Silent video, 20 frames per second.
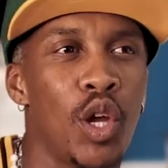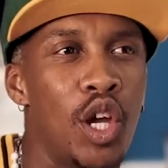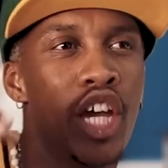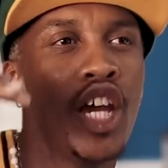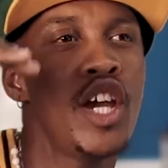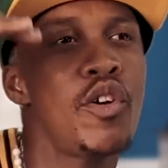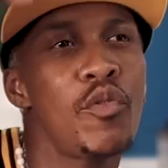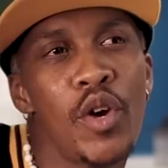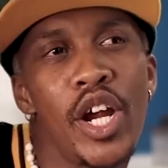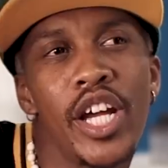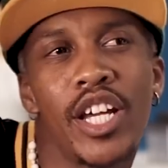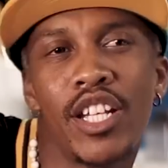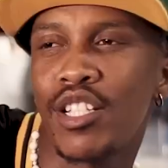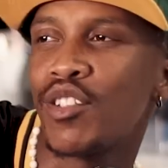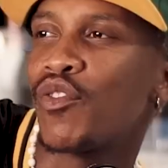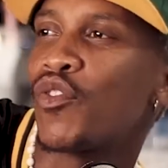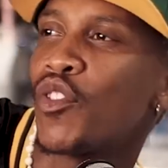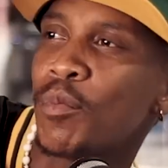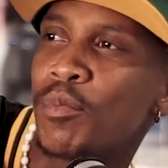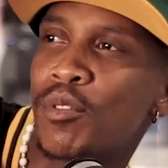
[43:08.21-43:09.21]
hit
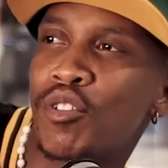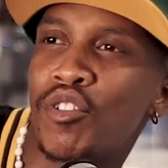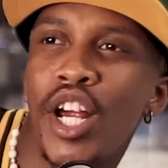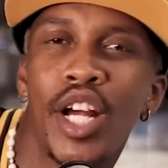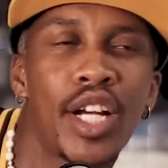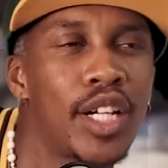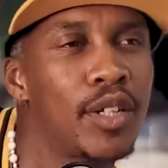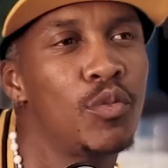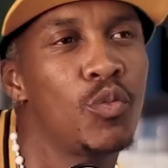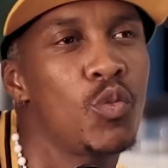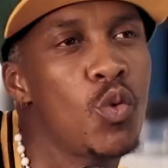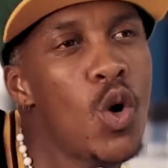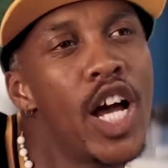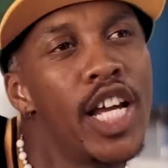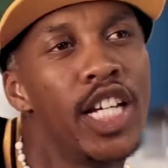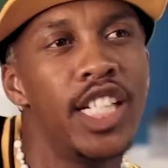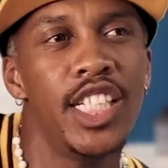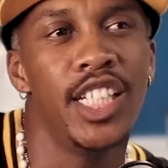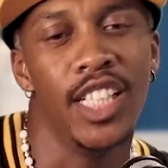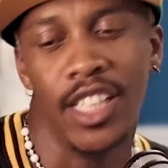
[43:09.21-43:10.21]
records from track
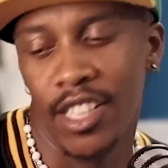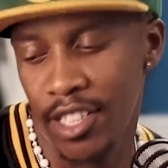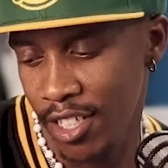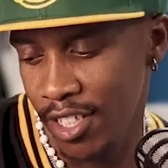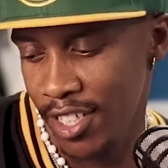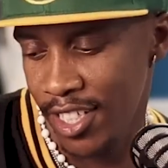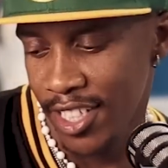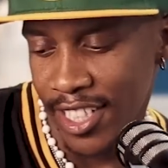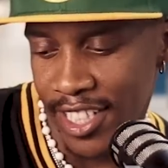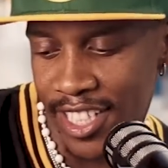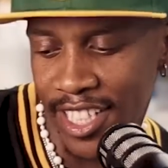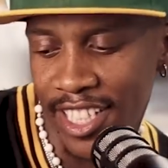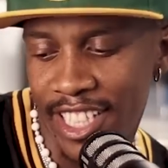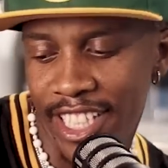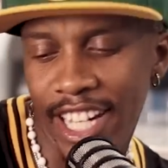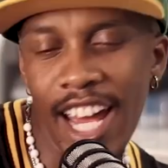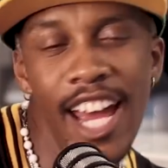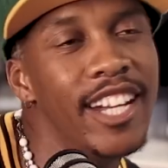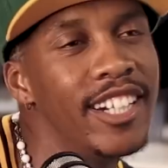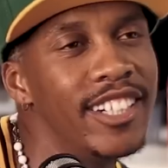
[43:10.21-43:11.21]
one to
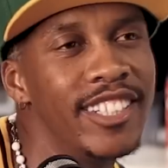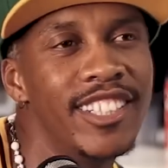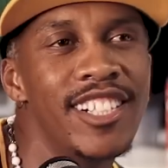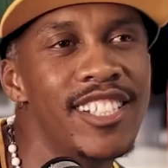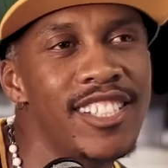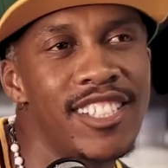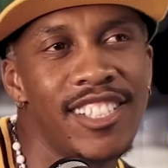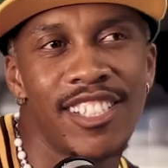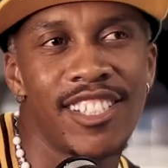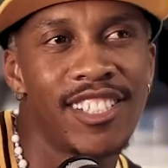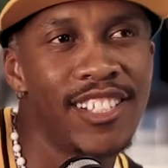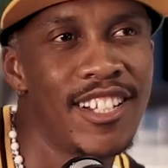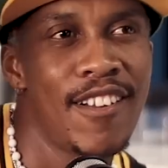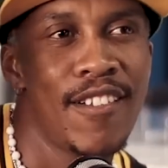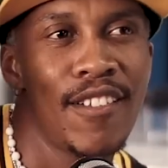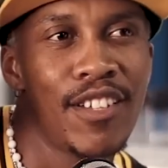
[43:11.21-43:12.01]
ten, just